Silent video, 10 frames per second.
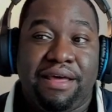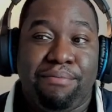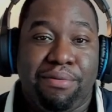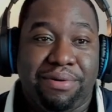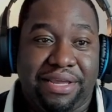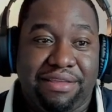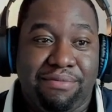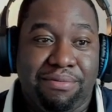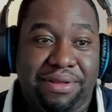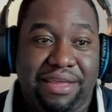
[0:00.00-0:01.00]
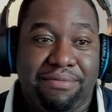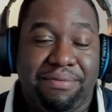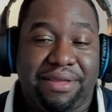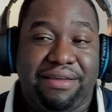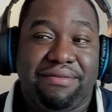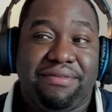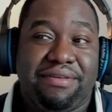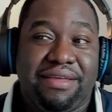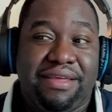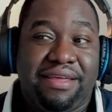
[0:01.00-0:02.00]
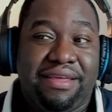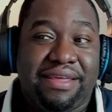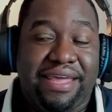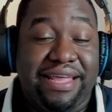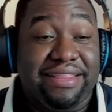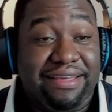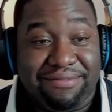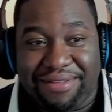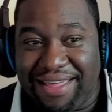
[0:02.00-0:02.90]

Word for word: mobile games, mobile games, mobile games. Can't think of